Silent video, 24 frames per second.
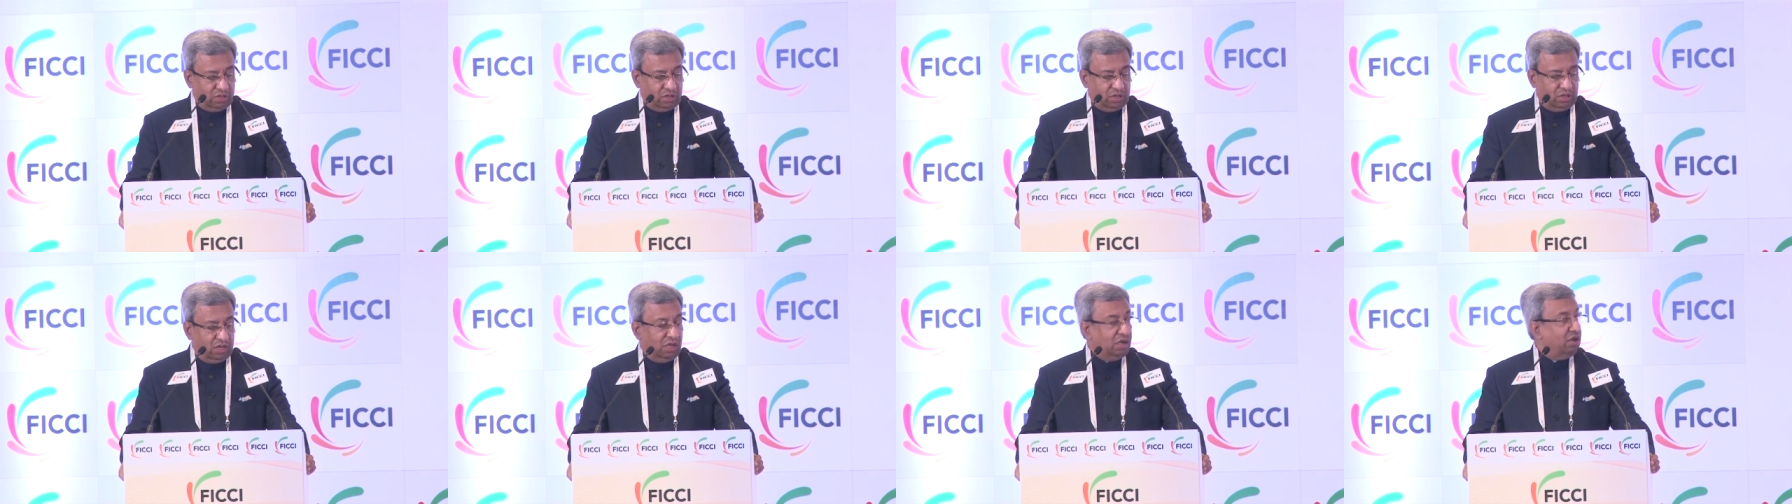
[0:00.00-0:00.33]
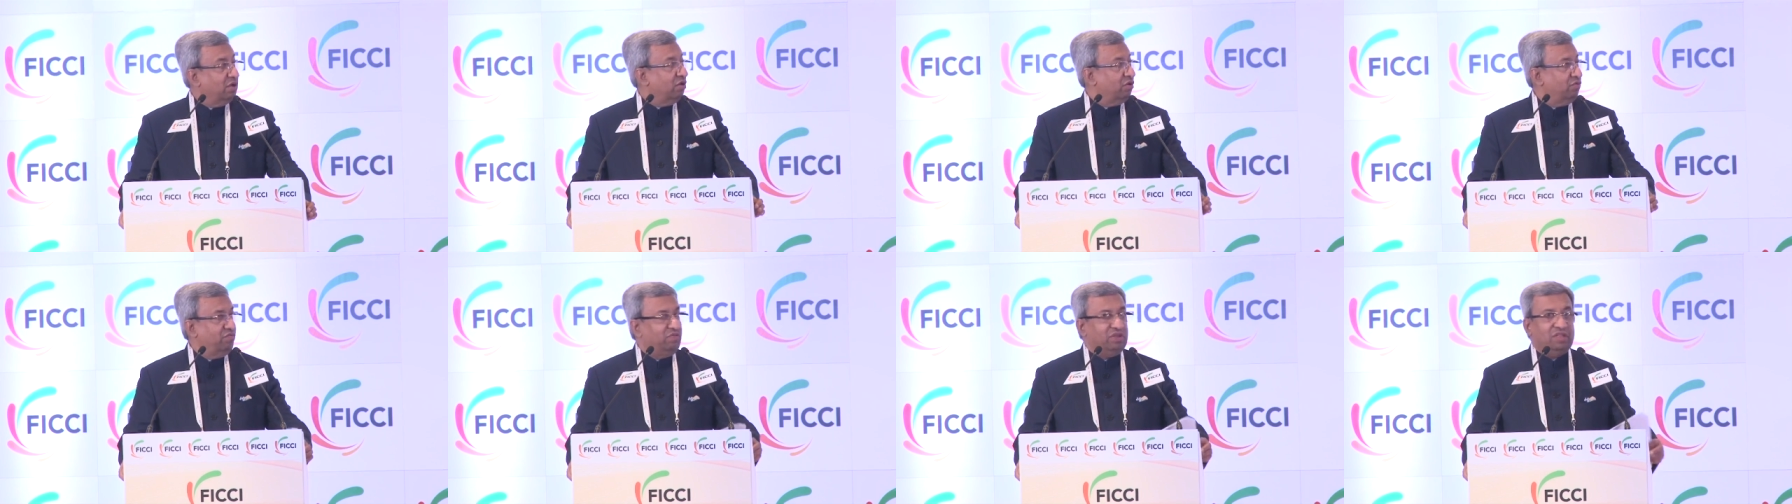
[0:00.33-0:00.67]
uh,
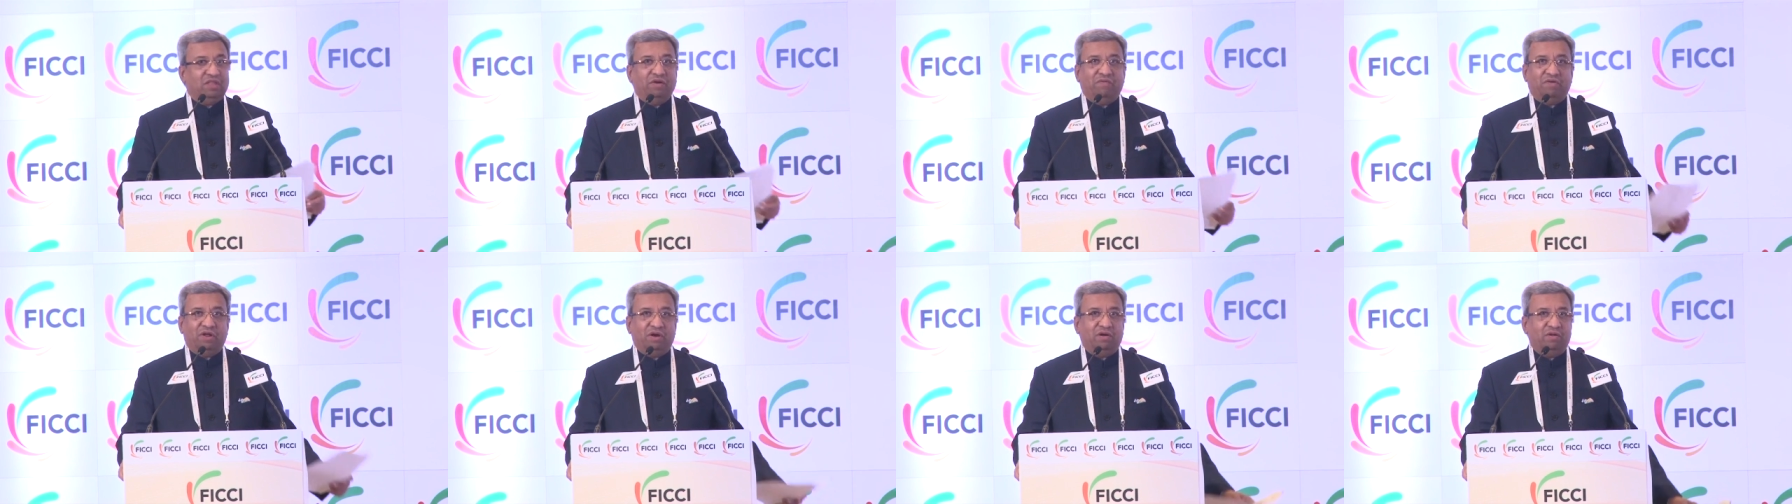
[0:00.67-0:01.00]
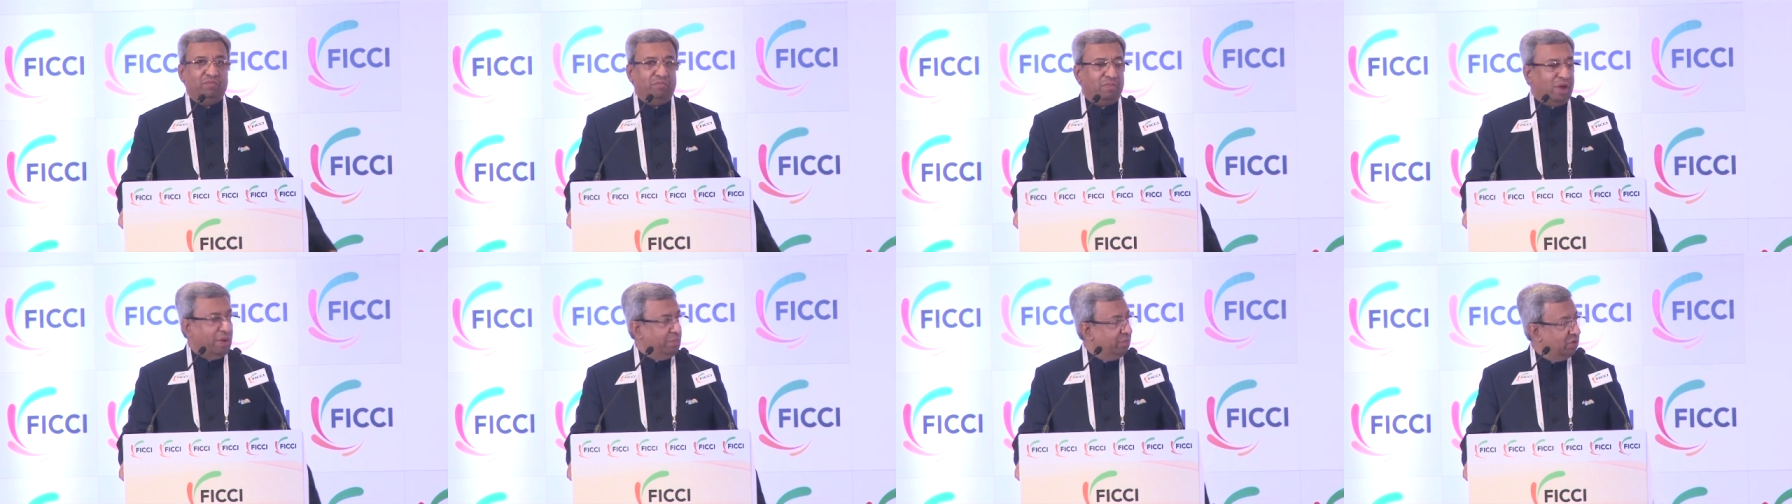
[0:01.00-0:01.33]
with our
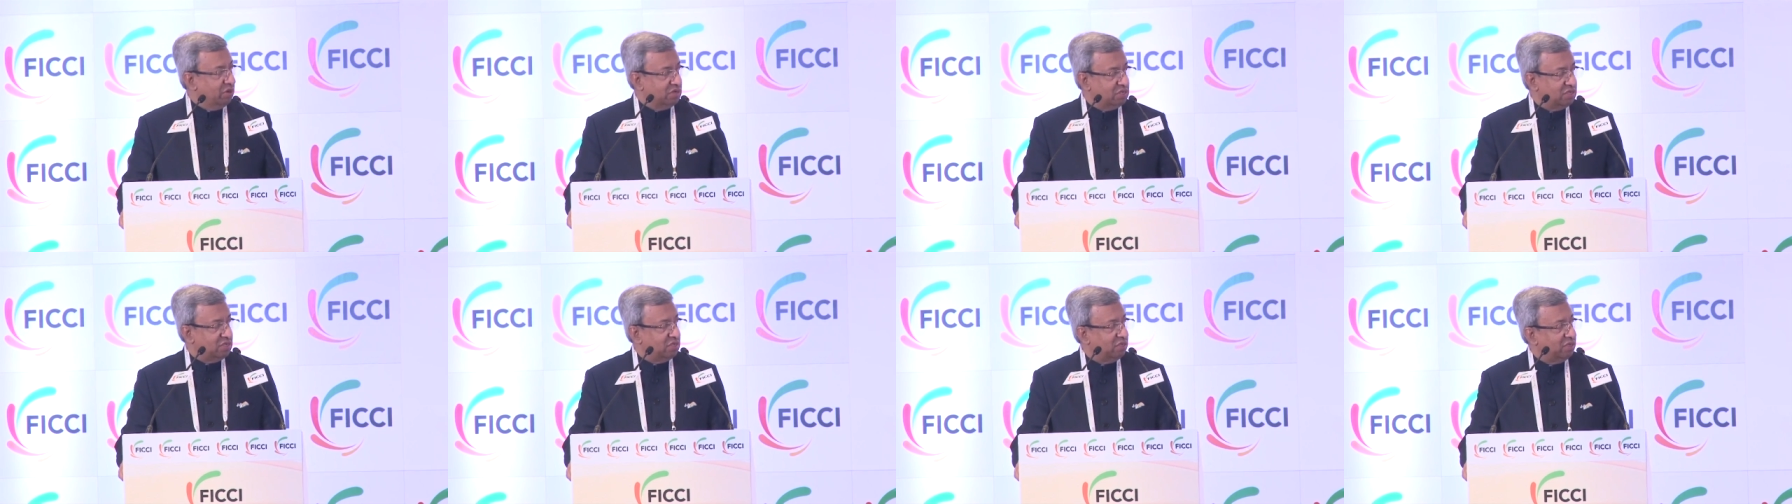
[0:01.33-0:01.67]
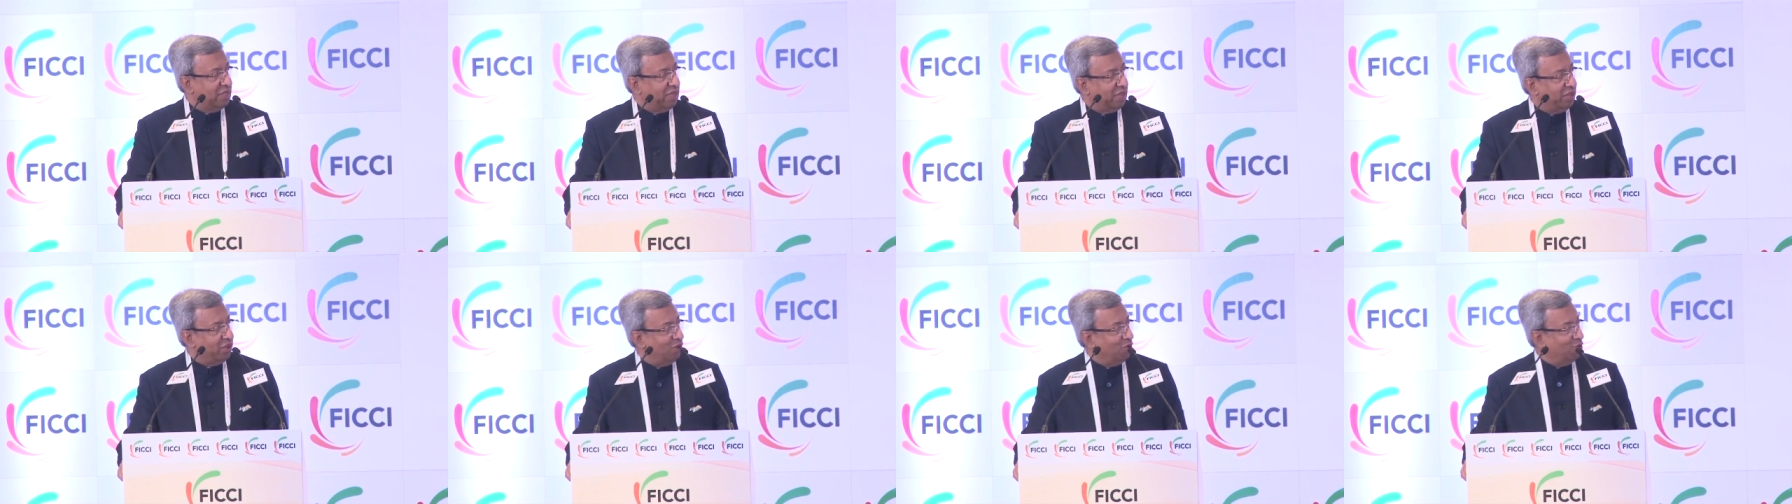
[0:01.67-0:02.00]
members.
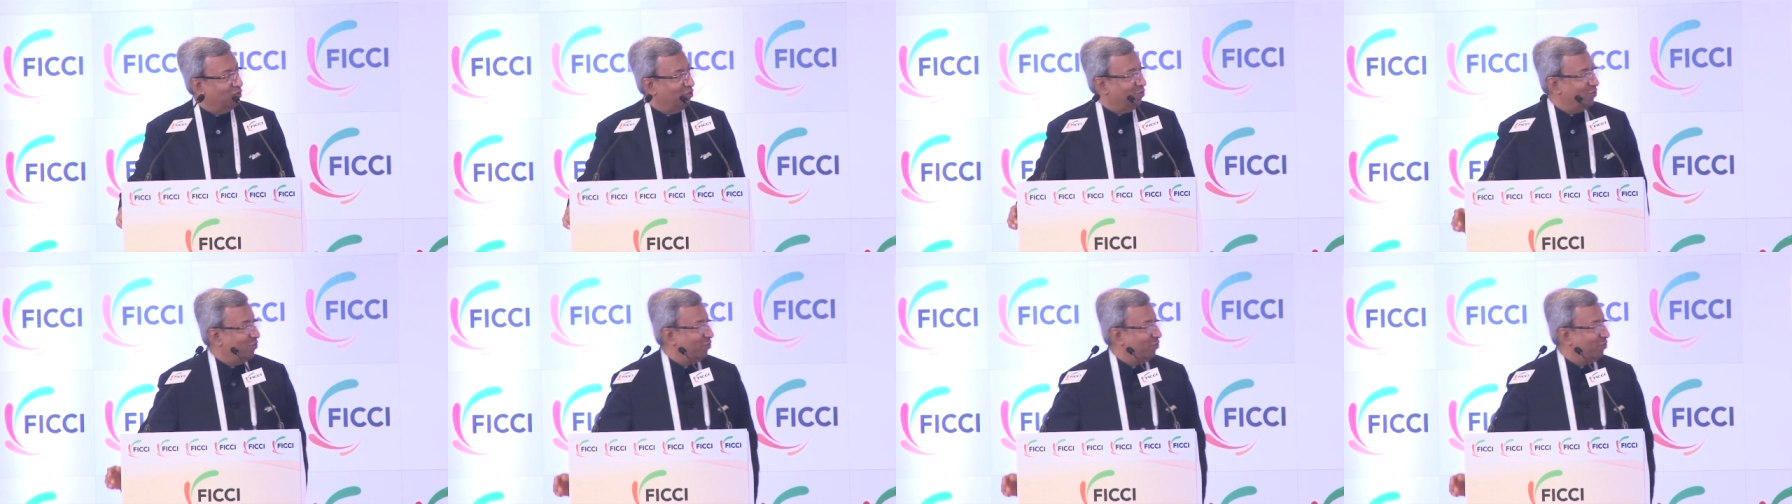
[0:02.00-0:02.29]
Thank you.